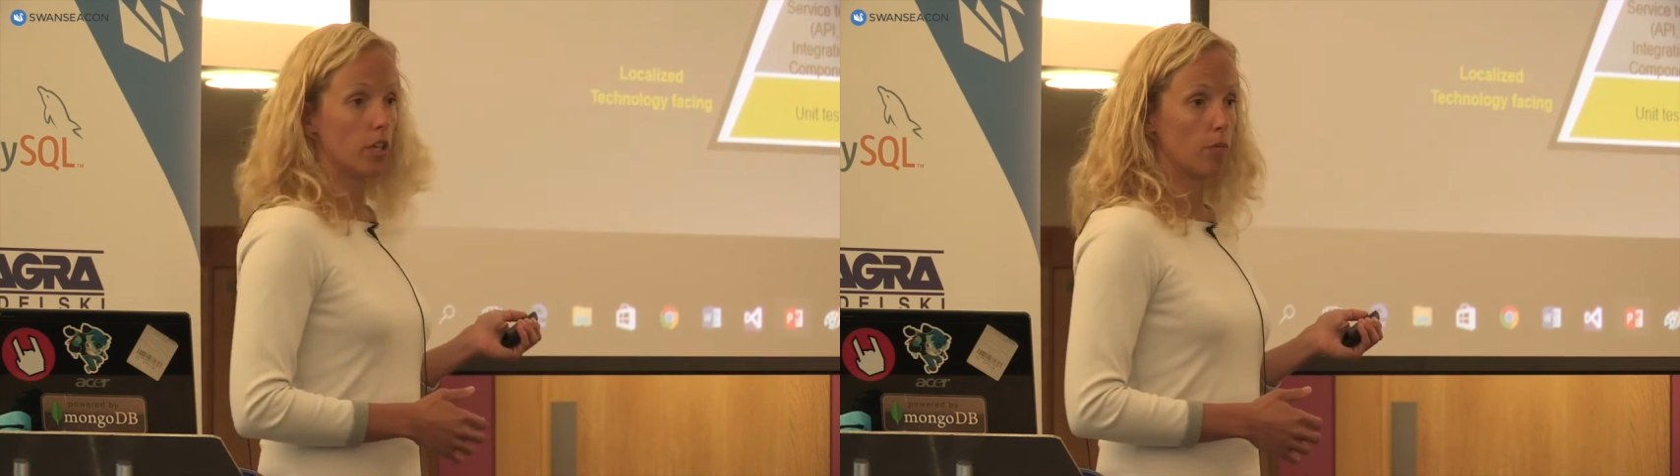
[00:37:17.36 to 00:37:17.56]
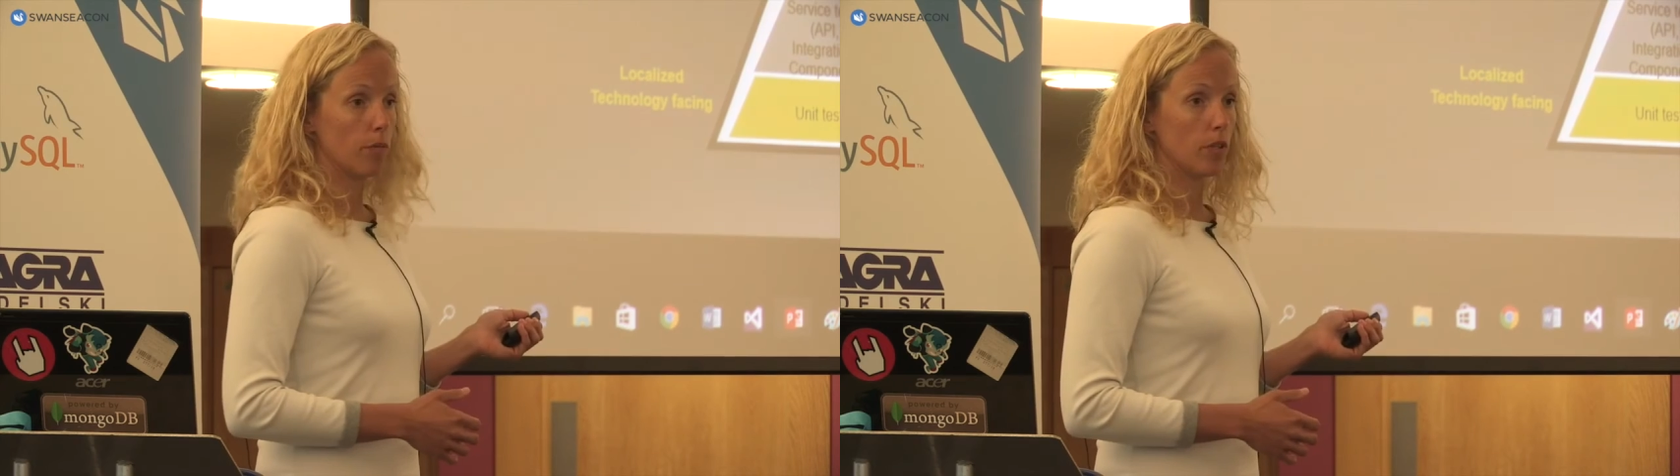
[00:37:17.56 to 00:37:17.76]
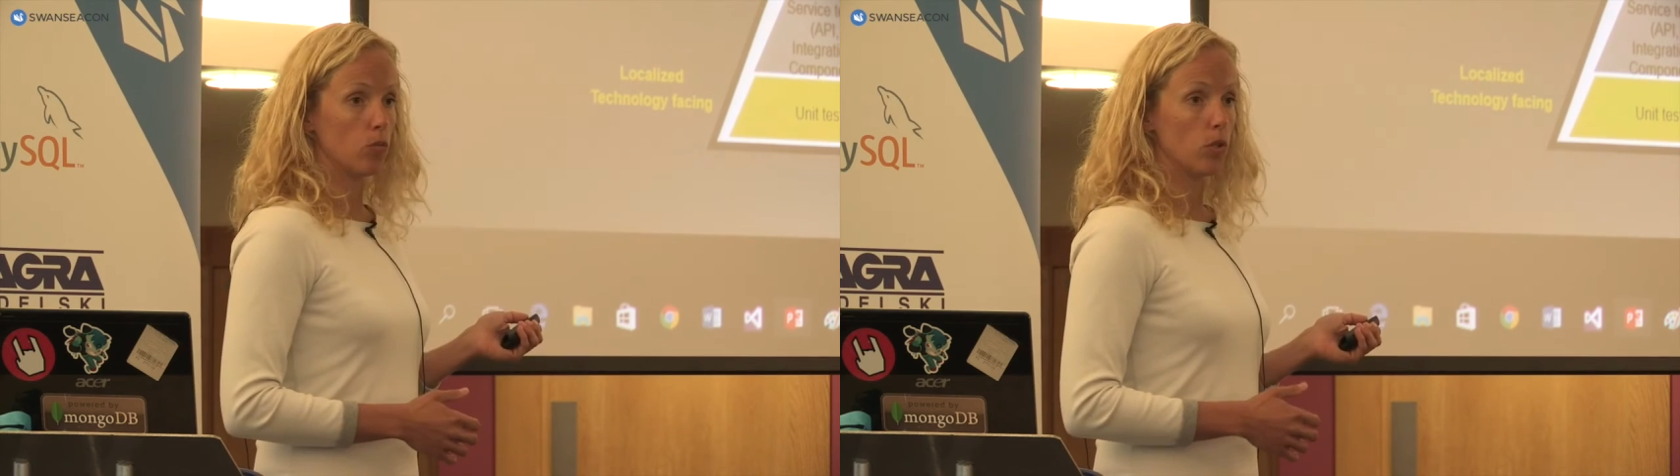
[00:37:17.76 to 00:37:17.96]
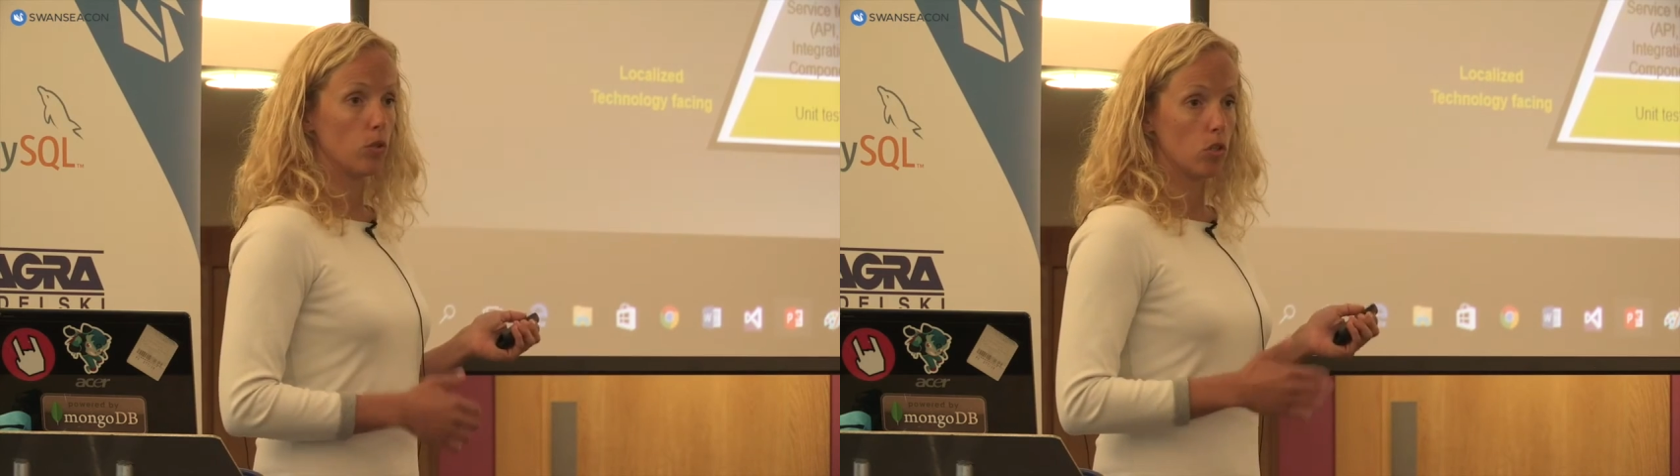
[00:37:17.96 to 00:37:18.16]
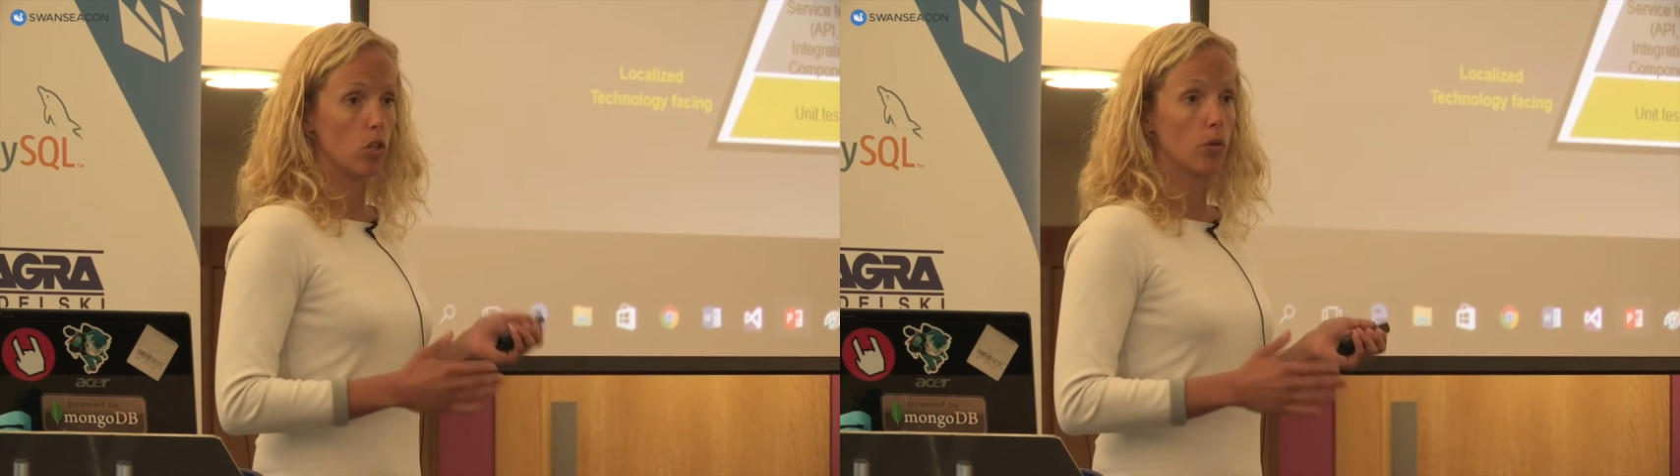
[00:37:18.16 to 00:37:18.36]
time. It
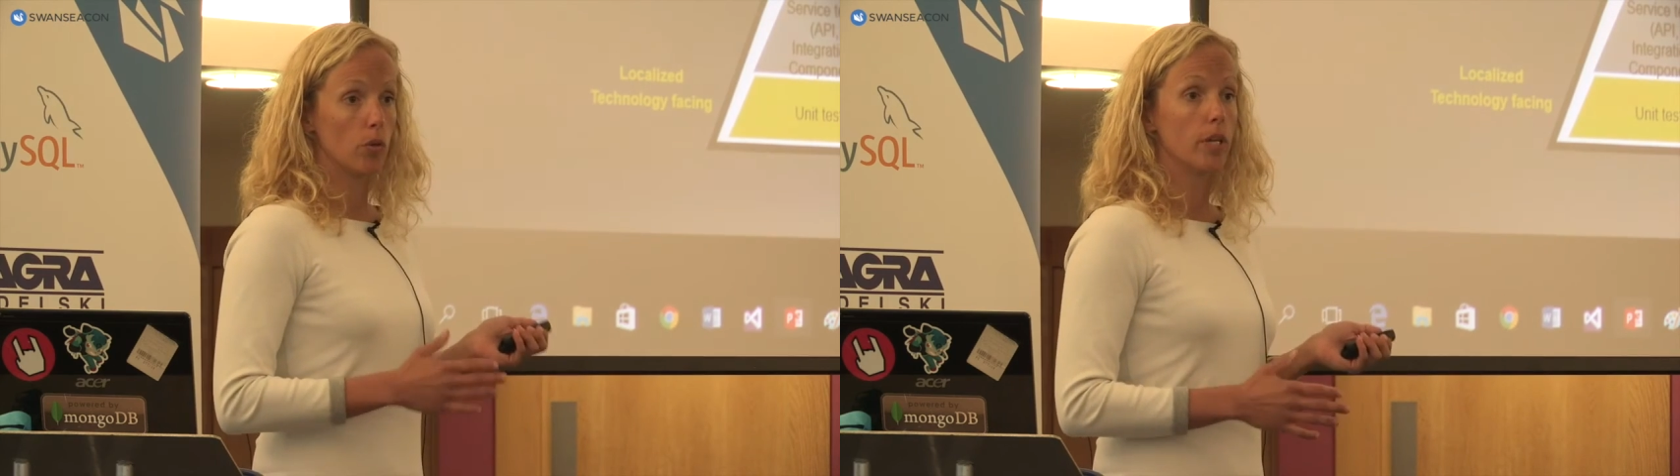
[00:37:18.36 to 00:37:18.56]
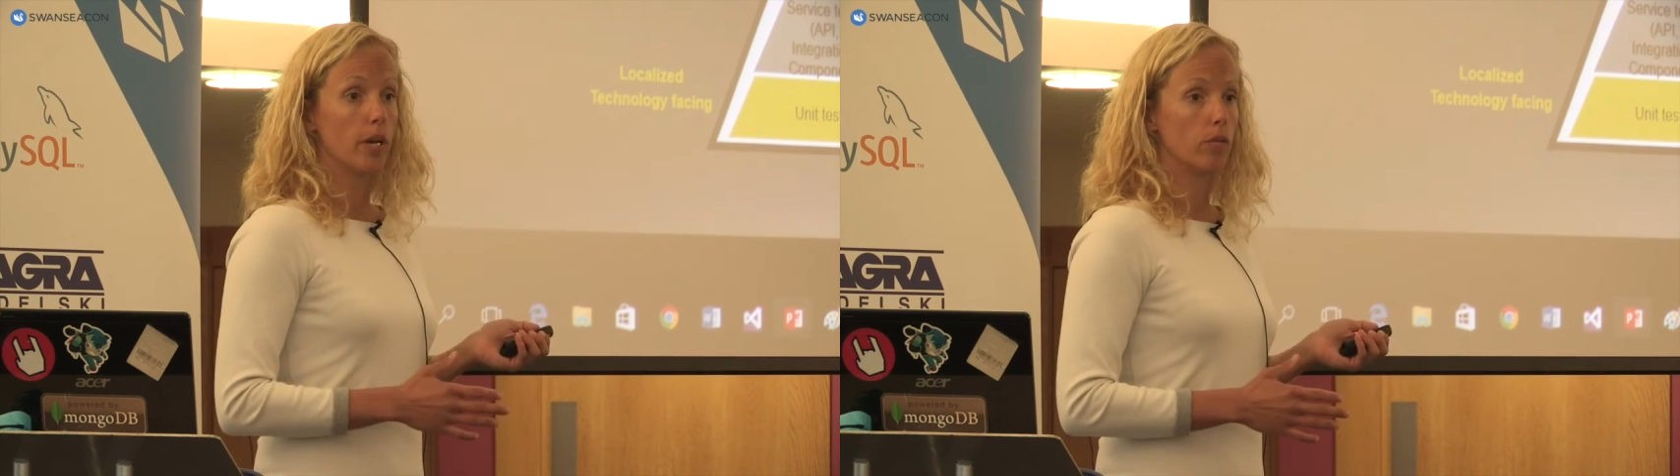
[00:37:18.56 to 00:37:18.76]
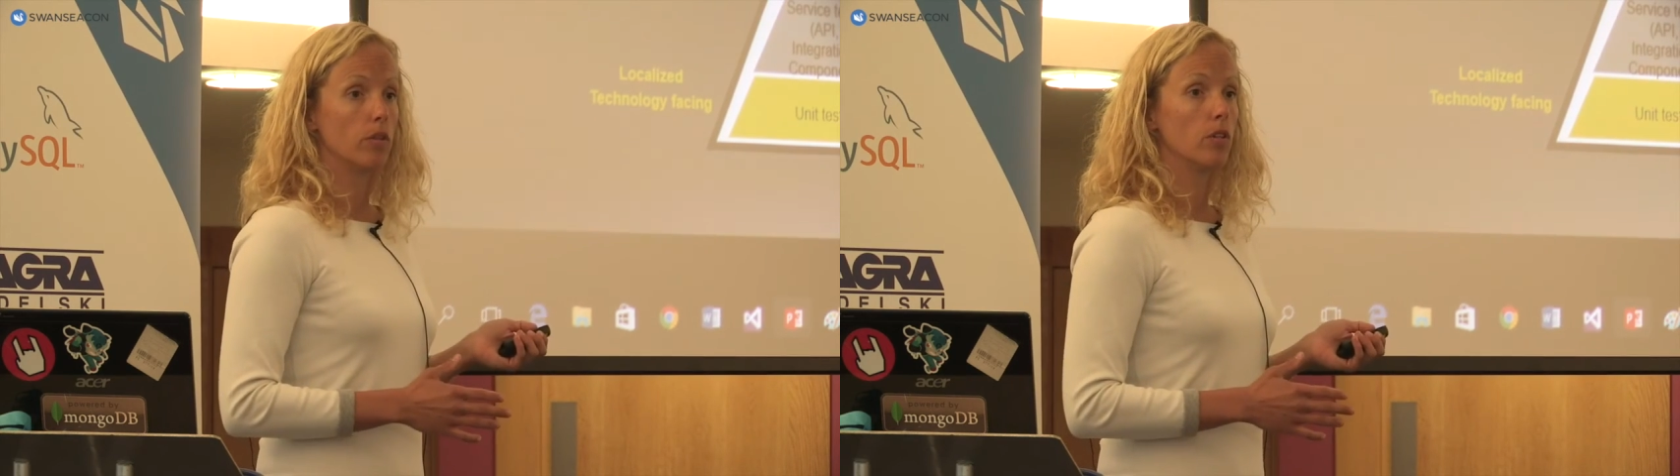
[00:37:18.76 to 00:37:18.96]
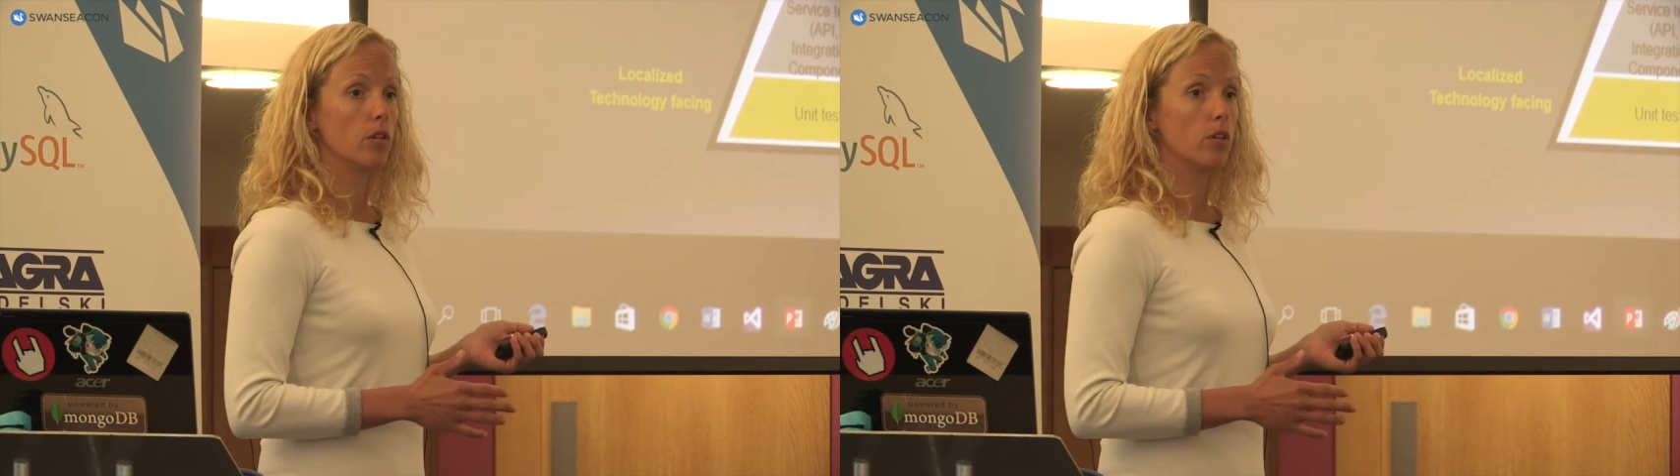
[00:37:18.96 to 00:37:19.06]
will slow you down.